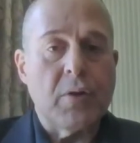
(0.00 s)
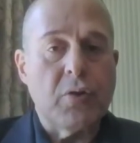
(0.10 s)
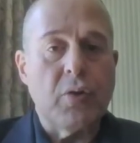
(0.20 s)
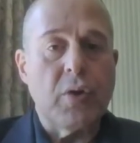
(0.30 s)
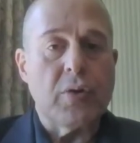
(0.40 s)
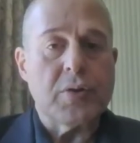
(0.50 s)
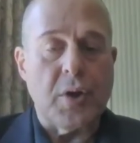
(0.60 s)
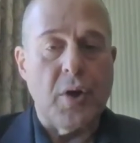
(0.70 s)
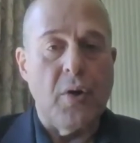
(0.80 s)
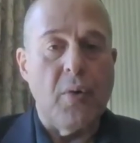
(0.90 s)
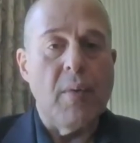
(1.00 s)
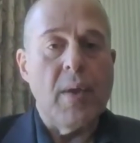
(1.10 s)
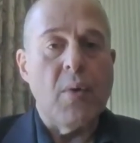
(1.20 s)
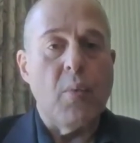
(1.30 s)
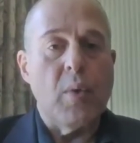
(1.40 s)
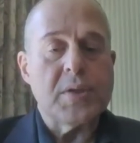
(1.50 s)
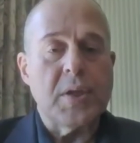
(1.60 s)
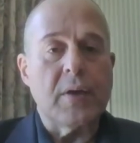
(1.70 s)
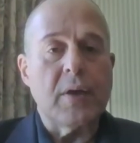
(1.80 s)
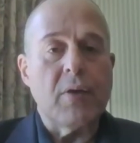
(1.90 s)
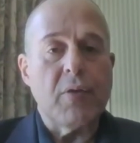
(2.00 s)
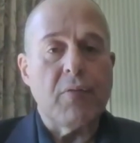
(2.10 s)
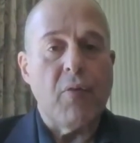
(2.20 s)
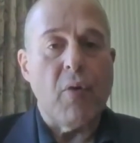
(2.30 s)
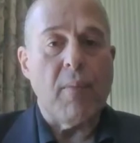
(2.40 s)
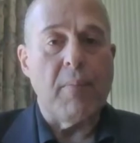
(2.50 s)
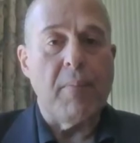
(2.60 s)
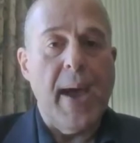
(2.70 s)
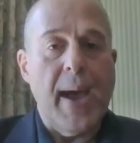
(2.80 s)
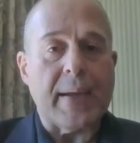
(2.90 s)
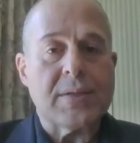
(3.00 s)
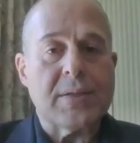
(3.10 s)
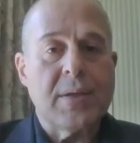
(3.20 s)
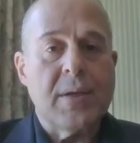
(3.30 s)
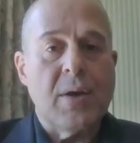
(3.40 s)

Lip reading: 2 years ago was that a different form of BAX